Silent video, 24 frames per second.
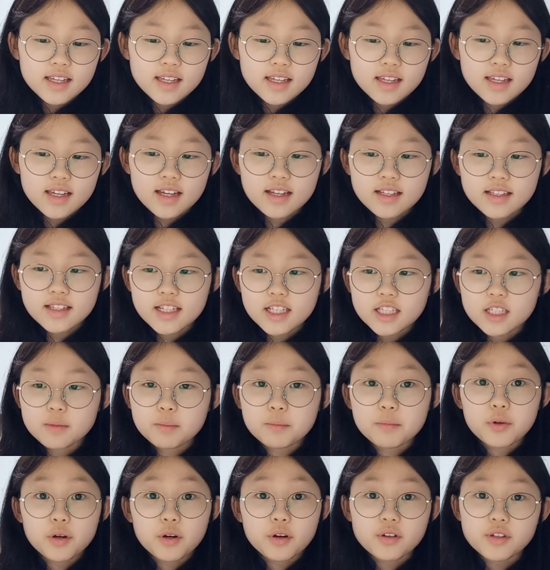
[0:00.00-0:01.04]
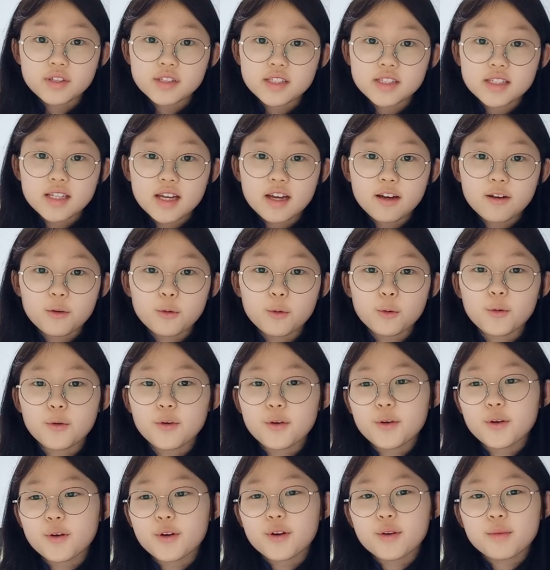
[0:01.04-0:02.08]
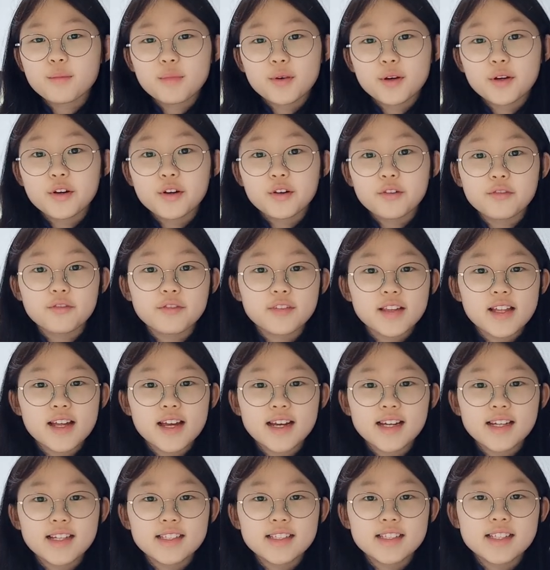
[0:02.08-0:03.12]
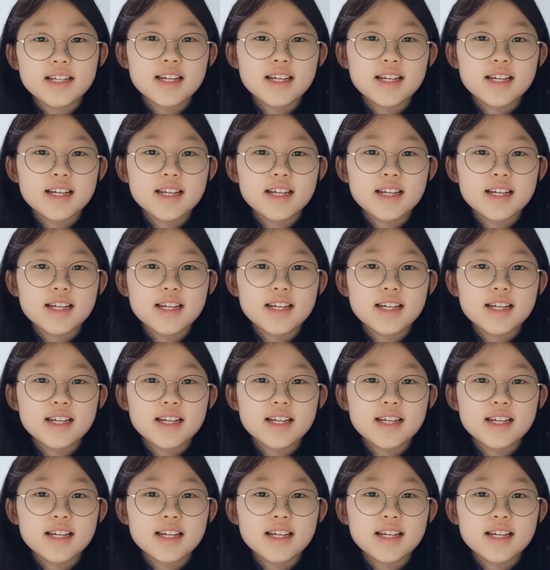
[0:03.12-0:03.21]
Yeah, these birds or butterflies.